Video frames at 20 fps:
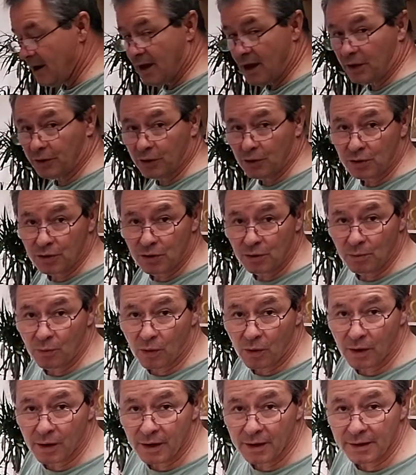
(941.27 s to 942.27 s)
I'll do 2
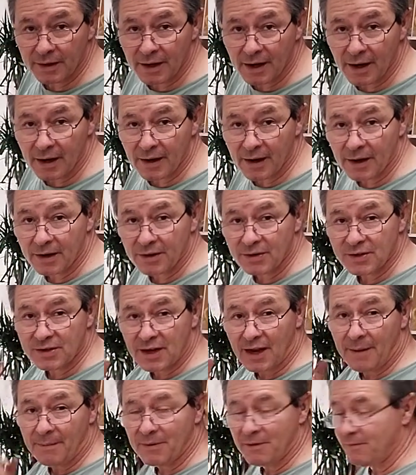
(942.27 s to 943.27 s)
more and then I got to
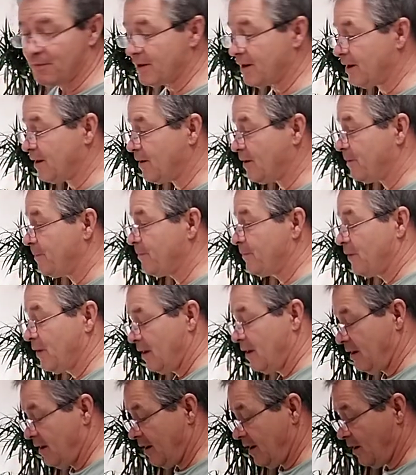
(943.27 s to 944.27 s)
stop the video
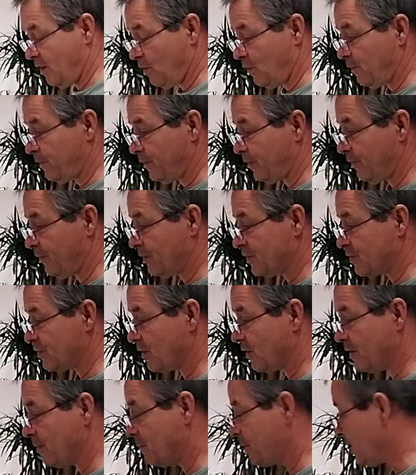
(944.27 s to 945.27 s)
and hopefully you've
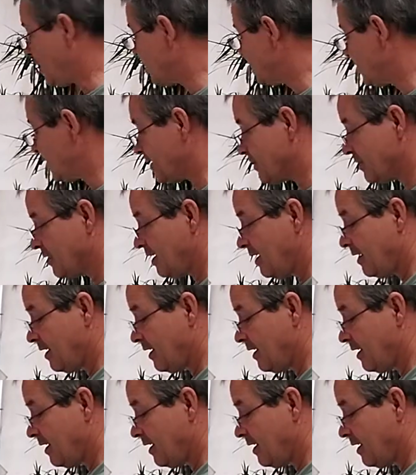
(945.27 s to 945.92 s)
enjoyed the process.